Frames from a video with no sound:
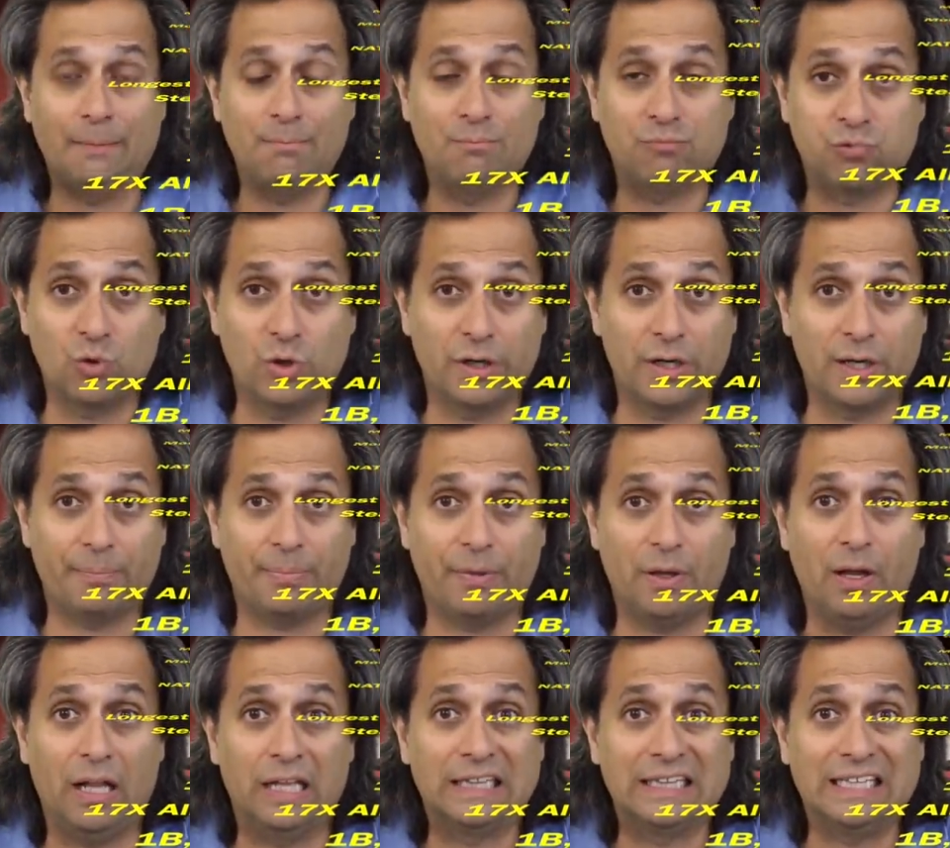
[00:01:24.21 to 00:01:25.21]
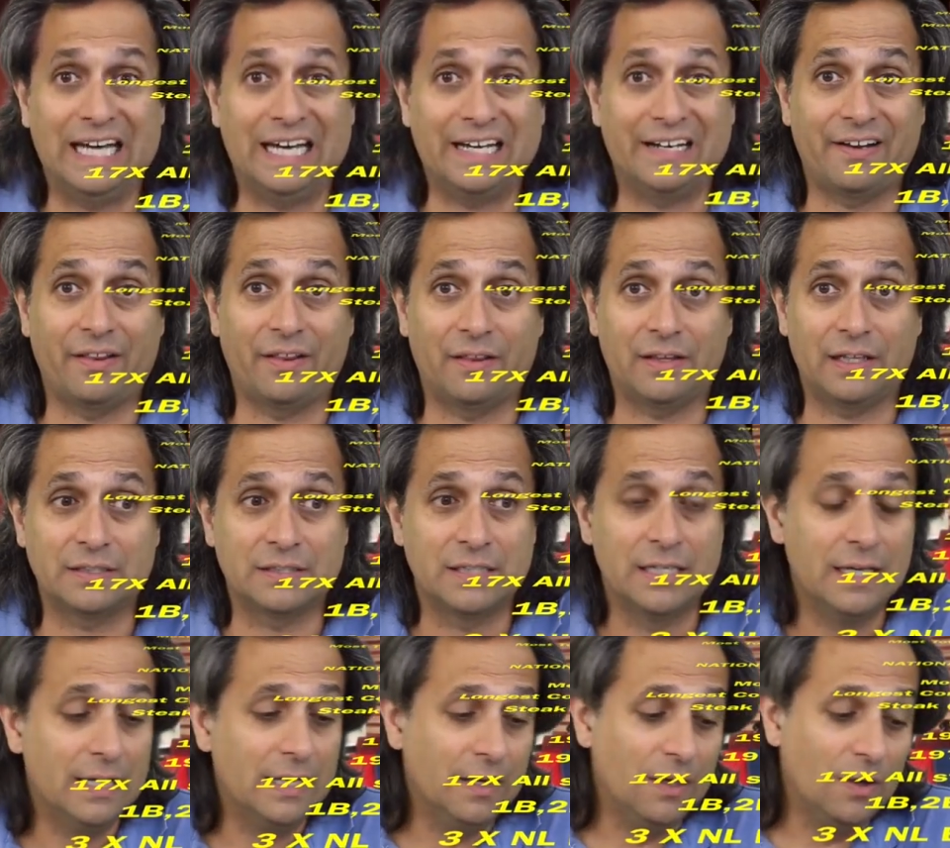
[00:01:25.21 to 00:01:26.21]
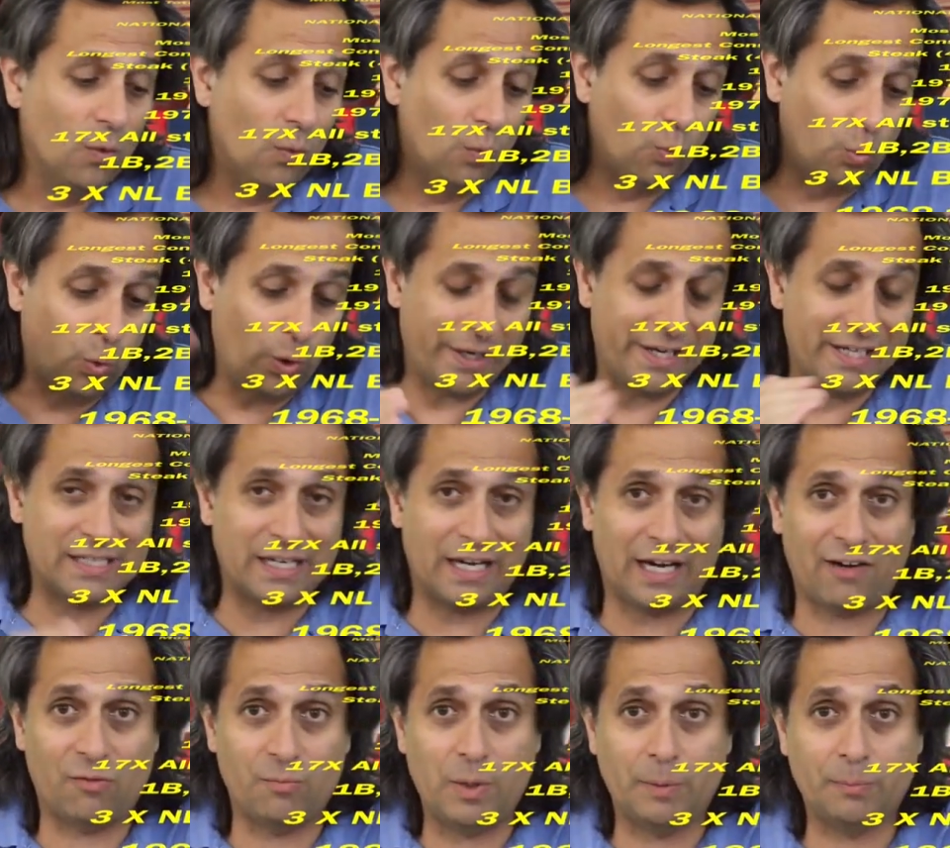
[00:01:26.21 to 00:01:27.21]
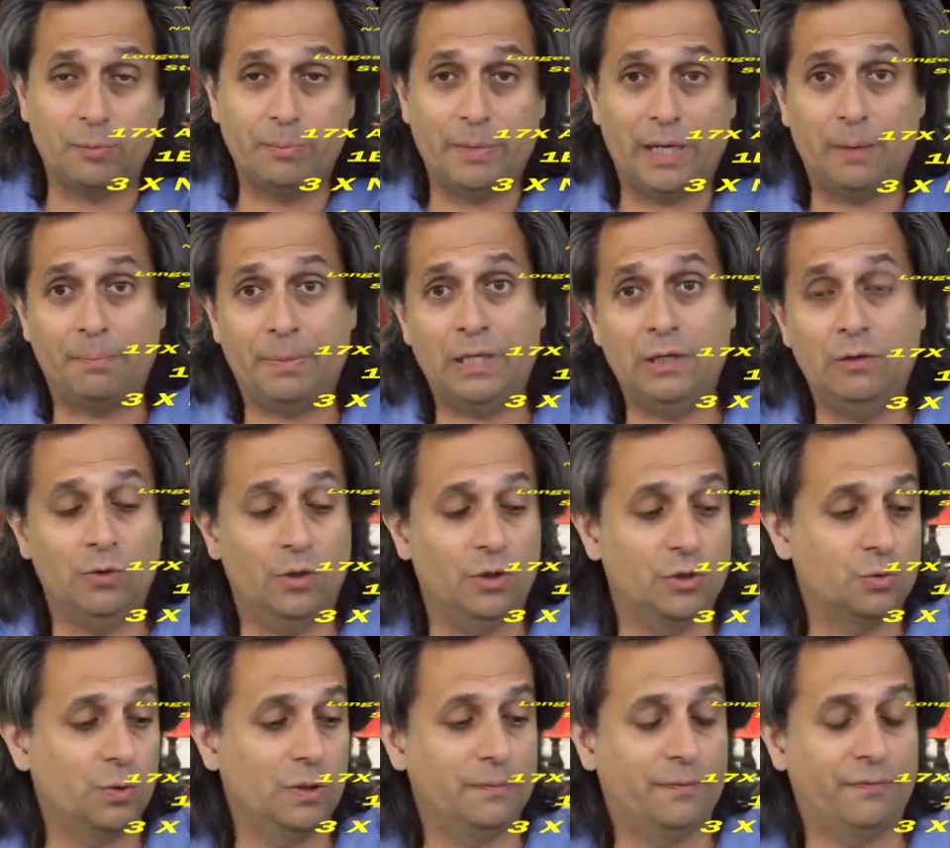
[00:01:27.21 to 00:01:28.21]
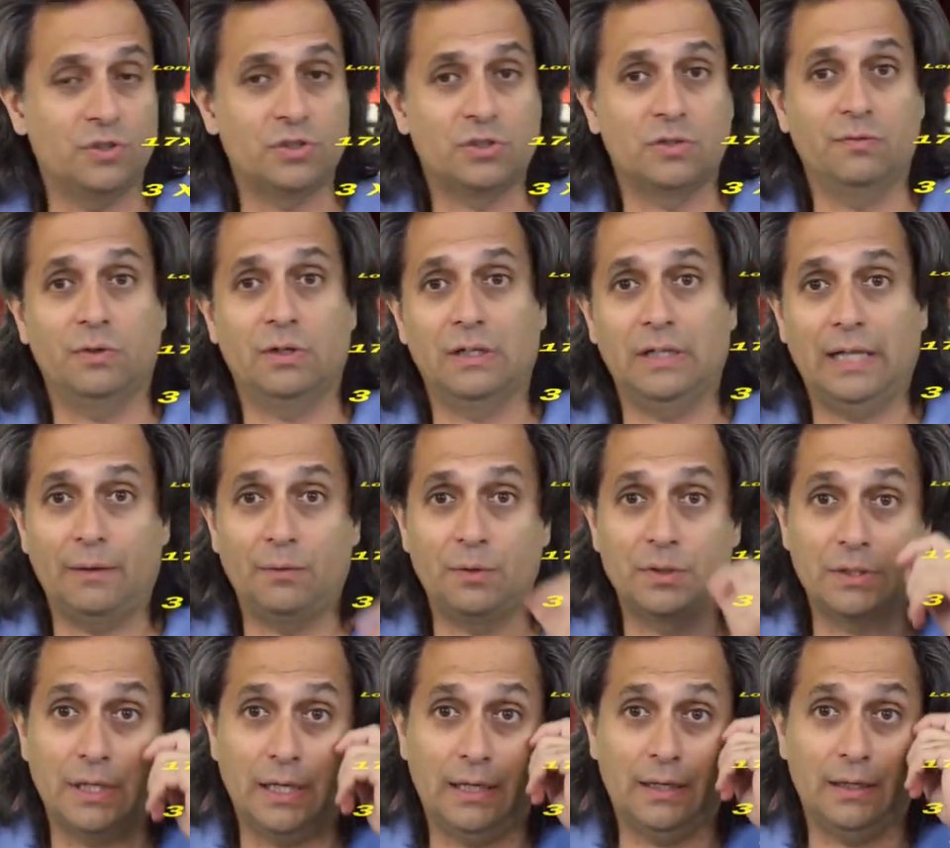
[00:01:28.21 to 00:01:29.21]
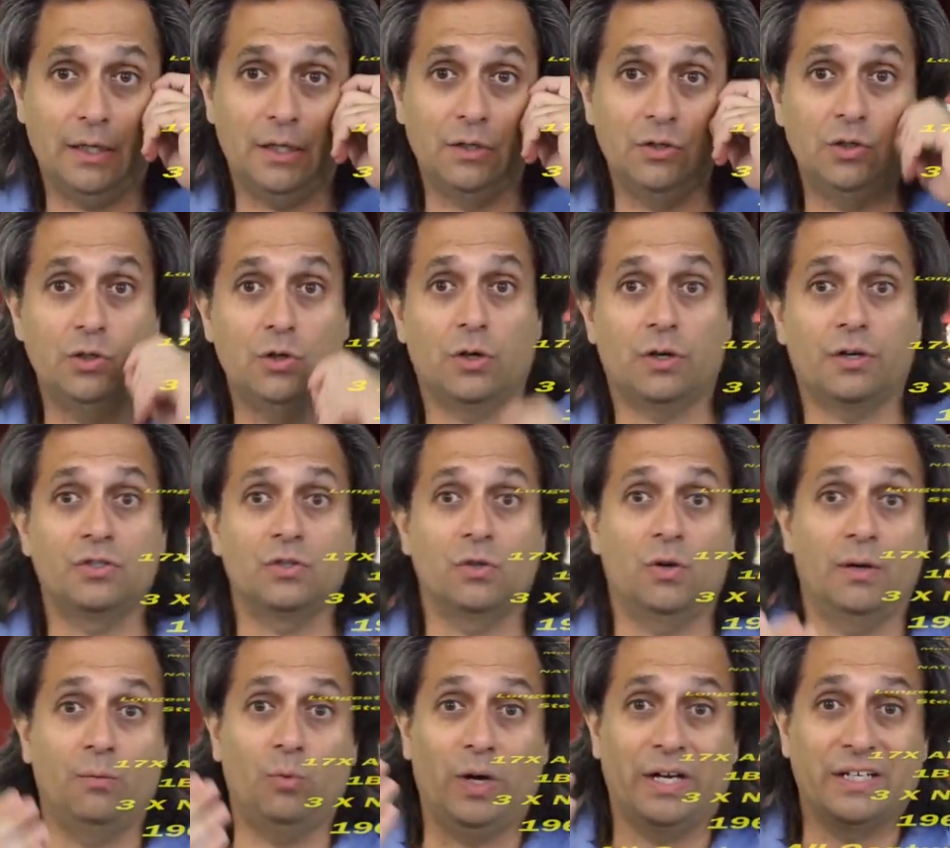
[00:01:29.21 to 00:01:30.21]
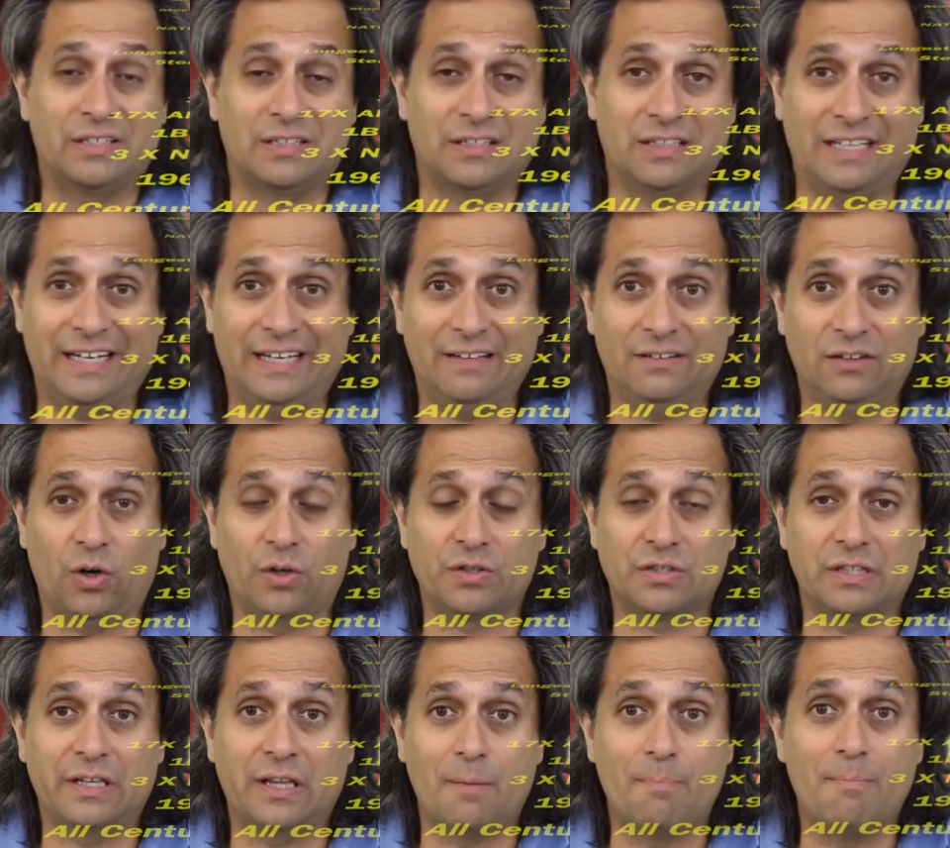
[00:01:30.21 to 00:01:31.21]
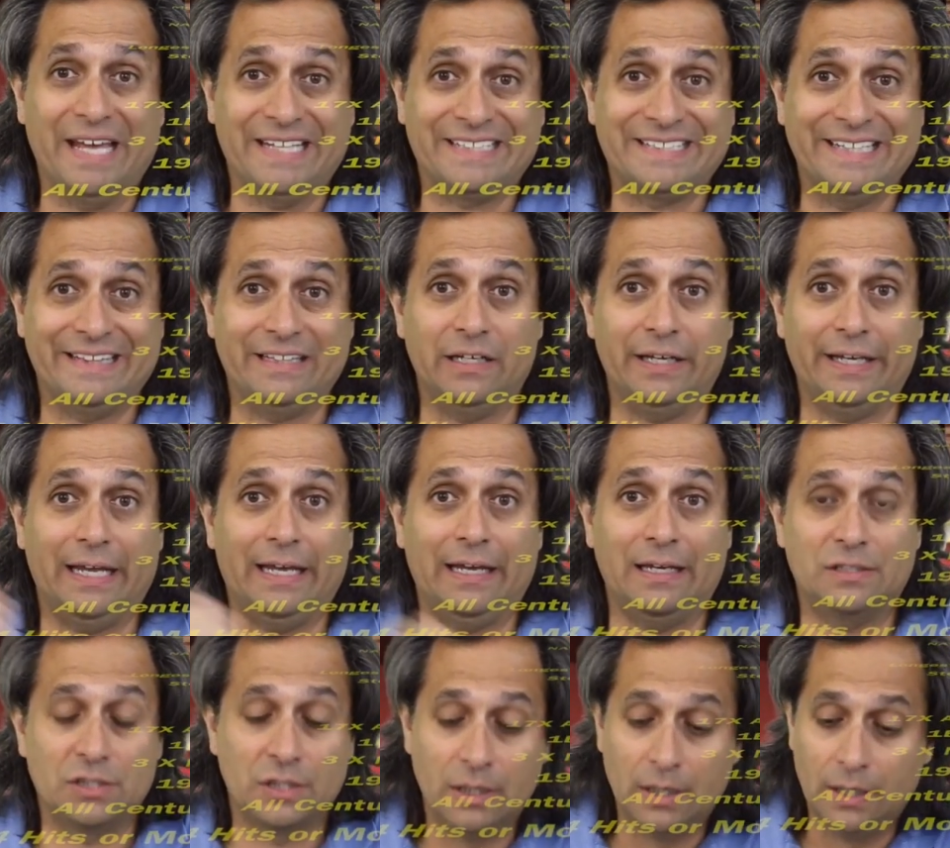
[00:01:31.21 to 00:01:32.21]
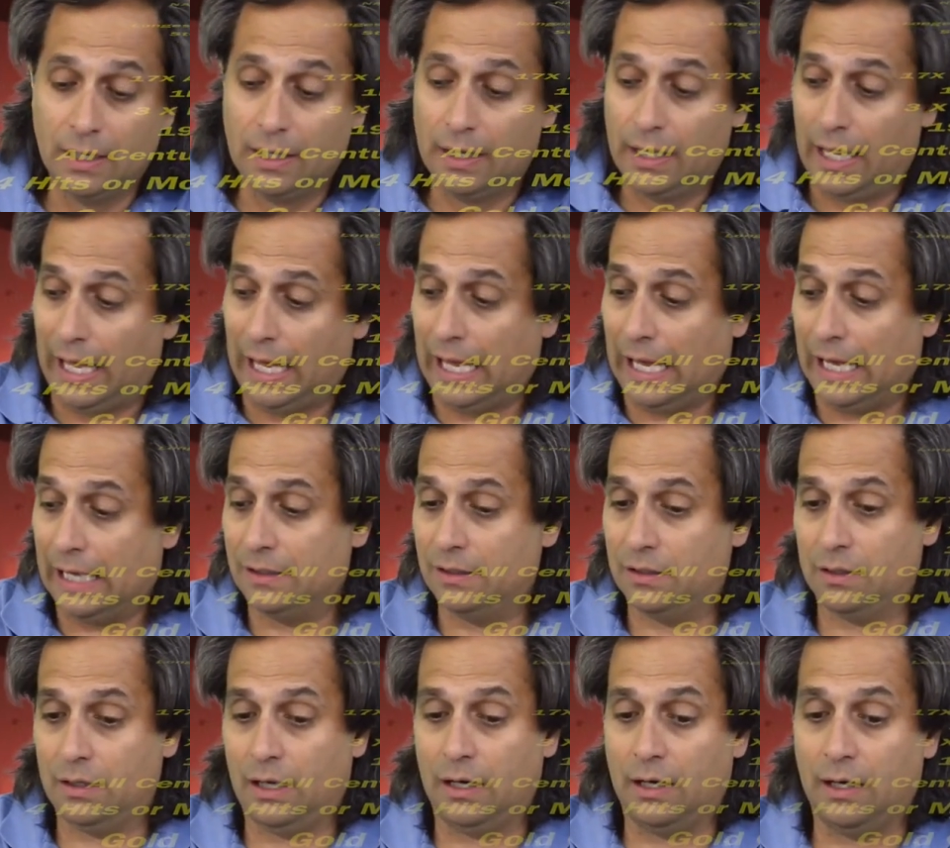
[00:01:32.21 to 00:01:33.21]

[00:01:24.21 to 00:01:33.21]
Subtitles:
I brought up a lot of the things. What is it I remember about Pete Rose? Well, first of all, I was a New Yorker, so I watched largely the Mets at that age. And,